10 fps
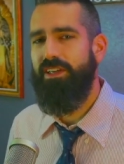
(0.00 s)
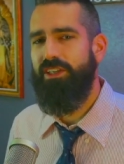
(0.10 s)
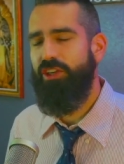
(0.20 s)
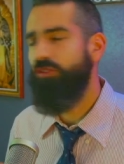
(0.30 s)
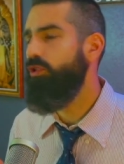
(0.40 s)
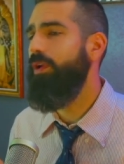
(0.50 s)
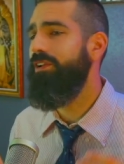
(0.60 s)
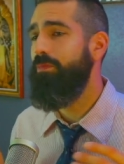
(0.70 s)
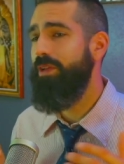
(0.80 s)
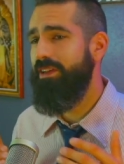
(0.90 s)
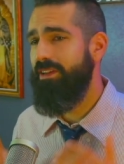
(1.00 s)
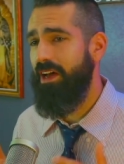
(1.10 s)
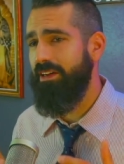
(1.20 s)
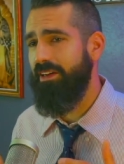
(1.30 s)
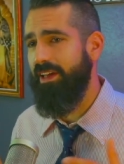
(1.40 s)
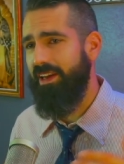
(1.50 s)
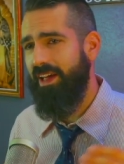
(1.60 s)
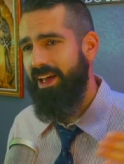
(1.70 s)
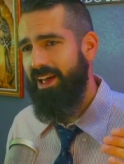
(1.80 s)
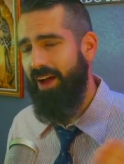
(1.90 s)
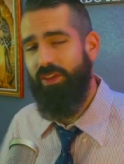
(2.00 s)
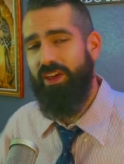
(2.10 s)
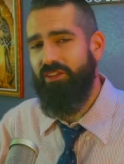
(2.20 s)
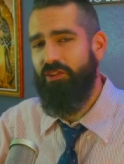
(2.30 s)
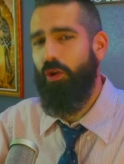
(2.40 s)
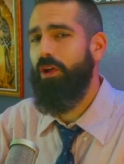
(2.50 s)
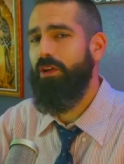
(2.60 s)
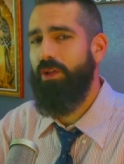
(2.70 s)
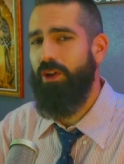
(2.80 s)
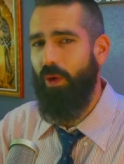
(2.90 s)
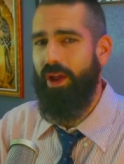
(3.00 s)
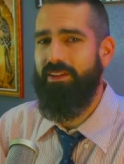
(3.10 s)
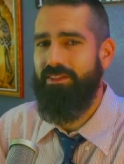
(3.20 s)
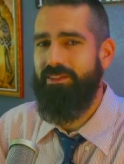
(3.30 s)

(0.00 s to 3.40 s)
She's going to be a nun, and everything is going to be great.